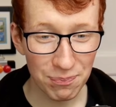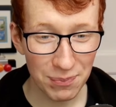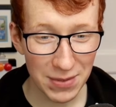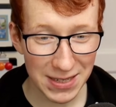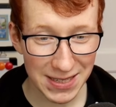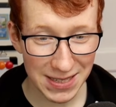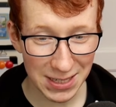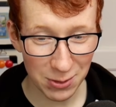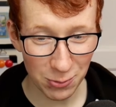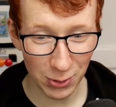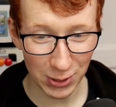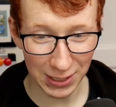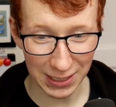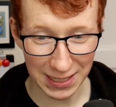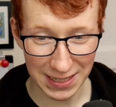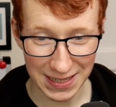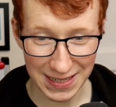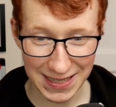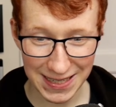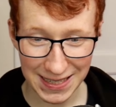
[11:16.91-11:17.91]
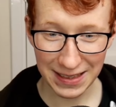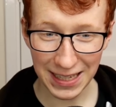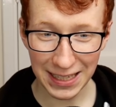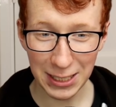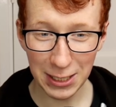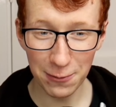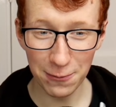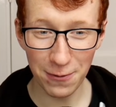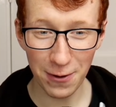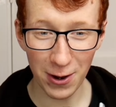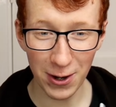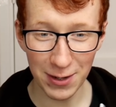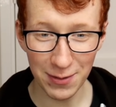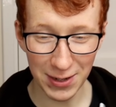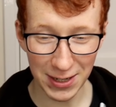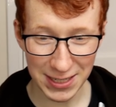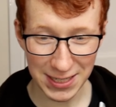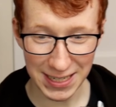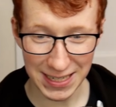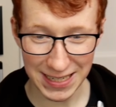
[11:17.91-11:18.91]
Mystic Woodlands, thank you very
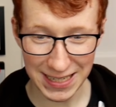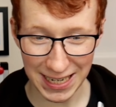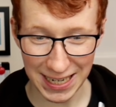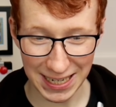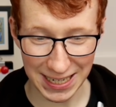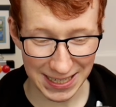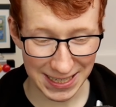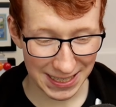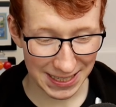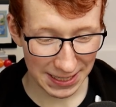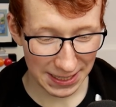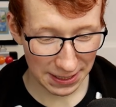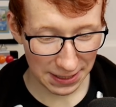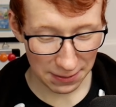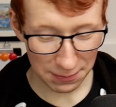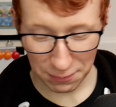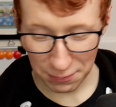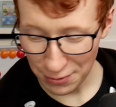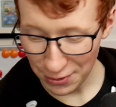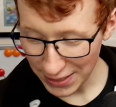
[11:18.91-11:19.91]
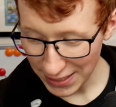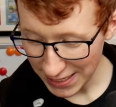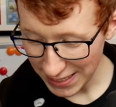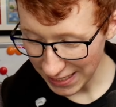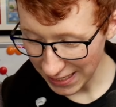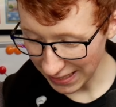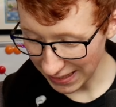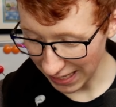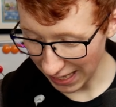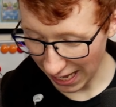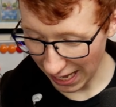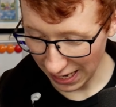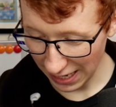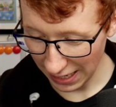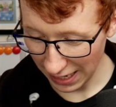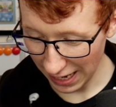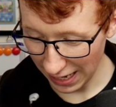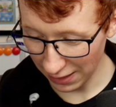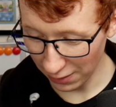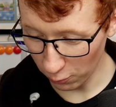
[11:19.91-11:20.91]
much indeed. Appreciate that.
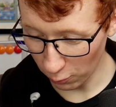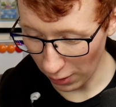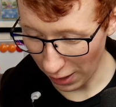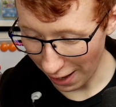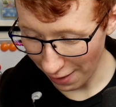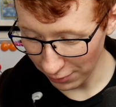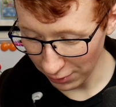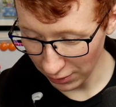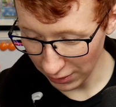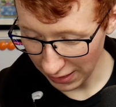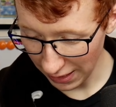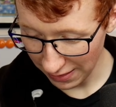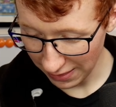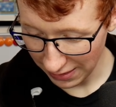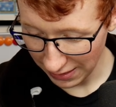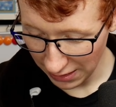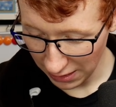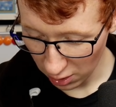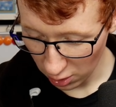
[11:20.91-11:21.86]
And we'll have a look at the